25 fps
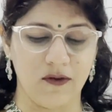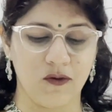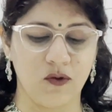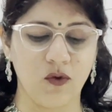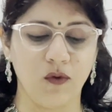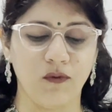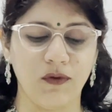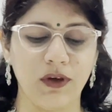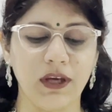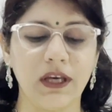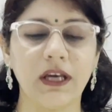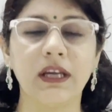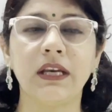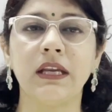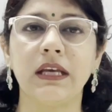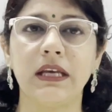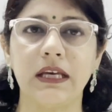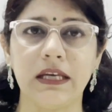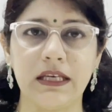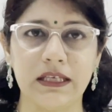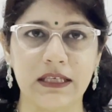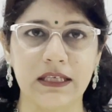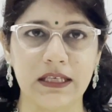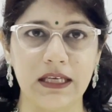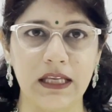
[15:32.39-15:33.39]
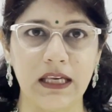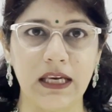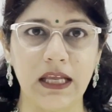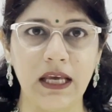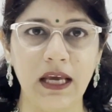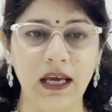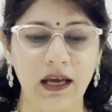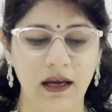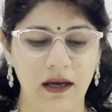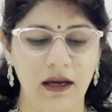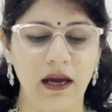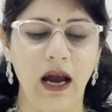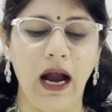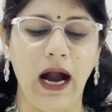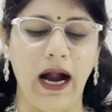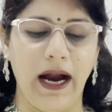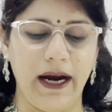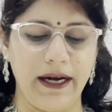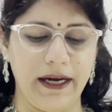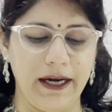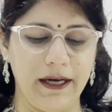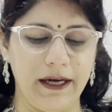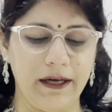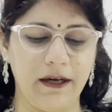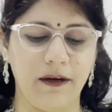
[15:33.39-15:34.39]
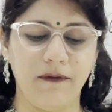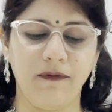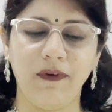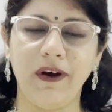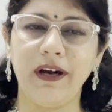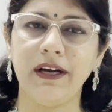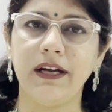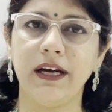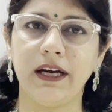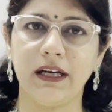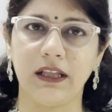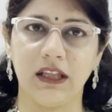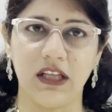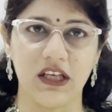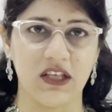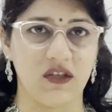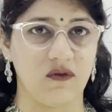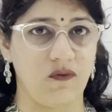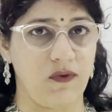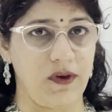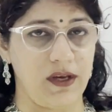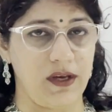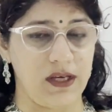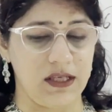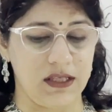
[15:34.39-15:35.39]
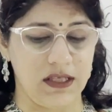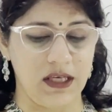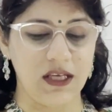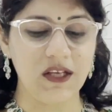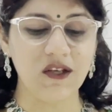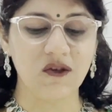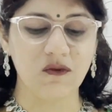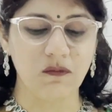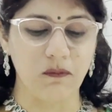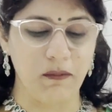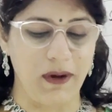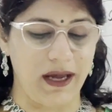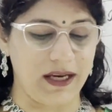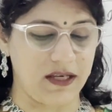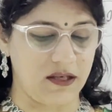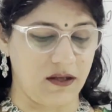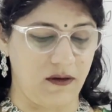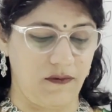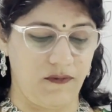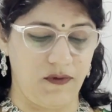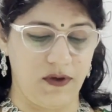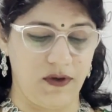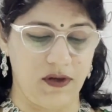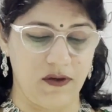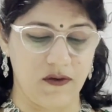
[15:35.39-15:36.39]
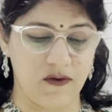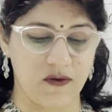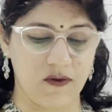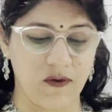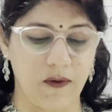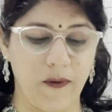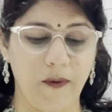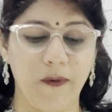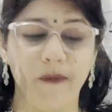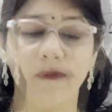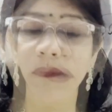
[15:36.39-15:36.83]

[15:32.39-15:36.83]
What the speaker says: So we can easily identify that this phase is metaphase.